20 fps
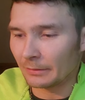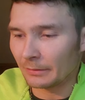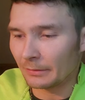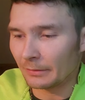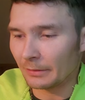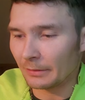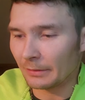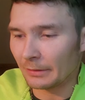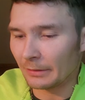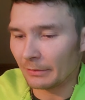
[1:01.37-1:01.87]

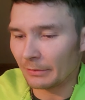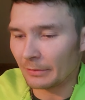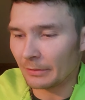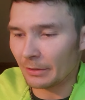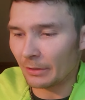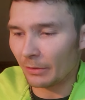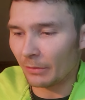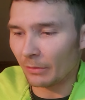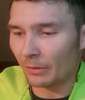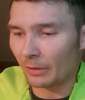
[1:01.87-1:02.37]
Let's see what's
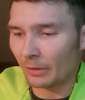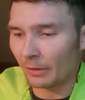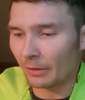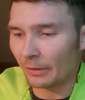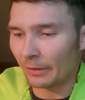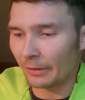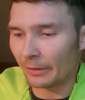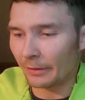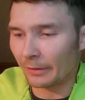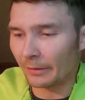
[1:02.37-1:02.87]
going on
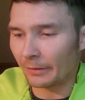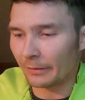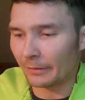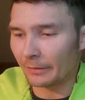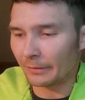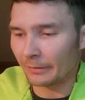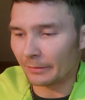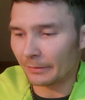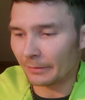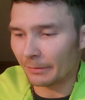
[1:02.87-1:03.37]
here.
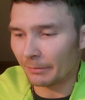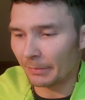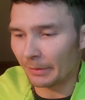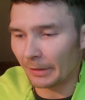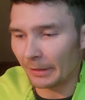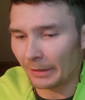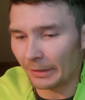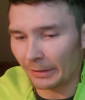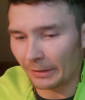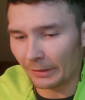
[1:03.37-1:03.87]
The
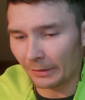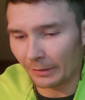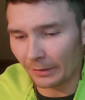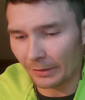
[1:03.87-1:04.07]
beginning of